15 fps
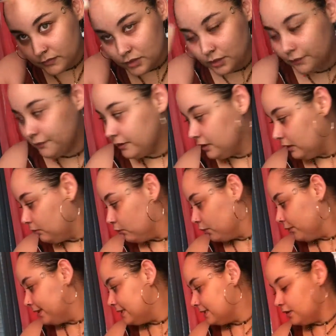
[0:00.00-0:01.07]
to figure out more
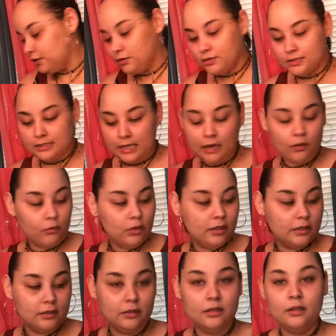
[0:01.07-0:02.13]
ways to use that
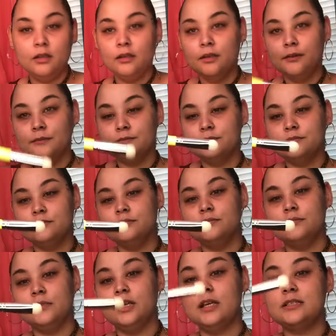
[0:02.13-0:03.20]
one,
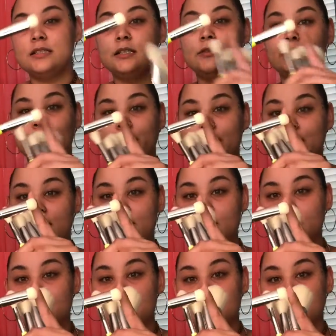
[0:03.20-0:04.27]
because it is
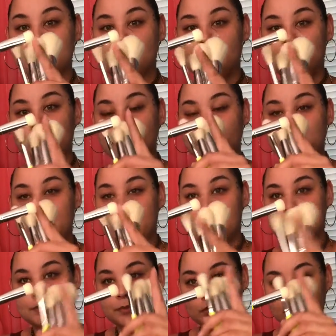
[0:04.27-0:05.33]
super
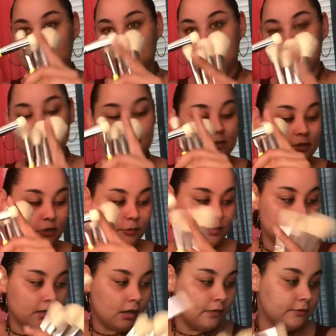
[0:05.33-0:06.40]
dense, but once again super
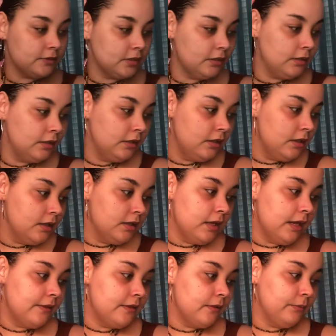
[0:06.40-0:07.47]
soft.
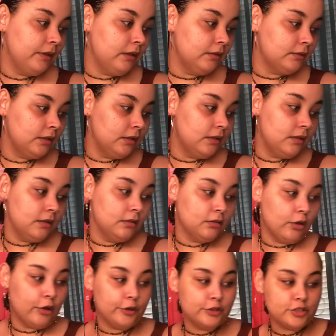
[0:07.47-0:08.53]
And then we got the
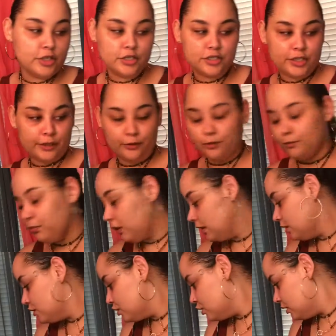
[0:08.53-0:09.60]
large shader
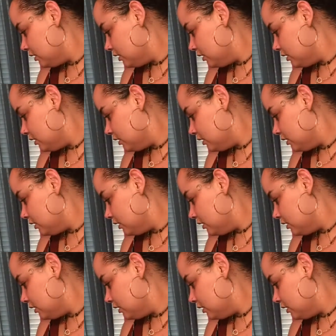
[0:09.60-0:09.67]
brush,